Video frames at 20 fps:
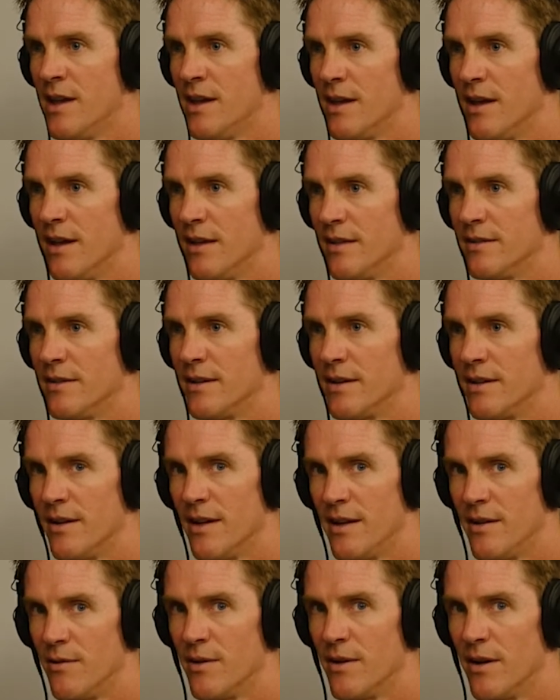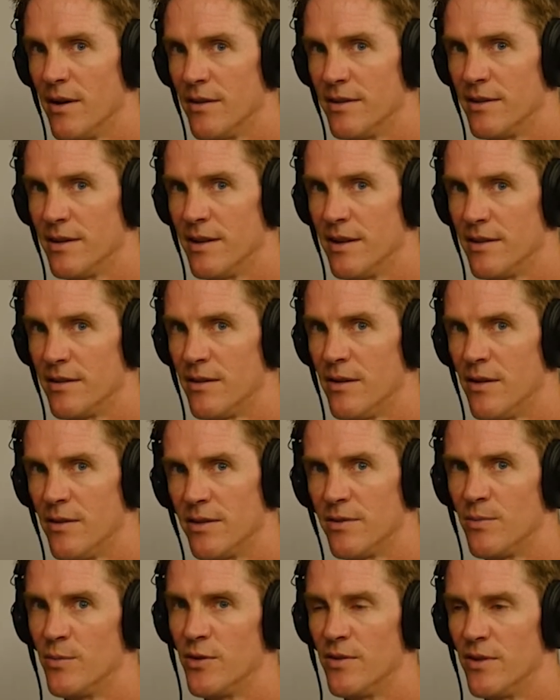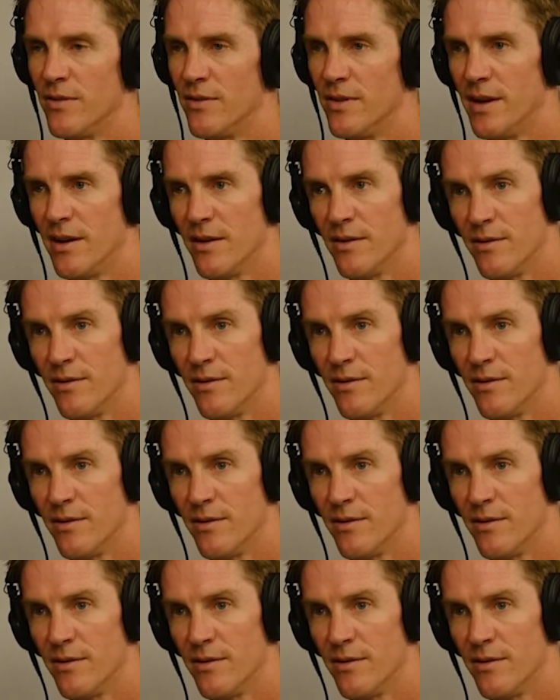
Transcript: Yeah, it's like anywhere else. You can't just go, let's move it over there.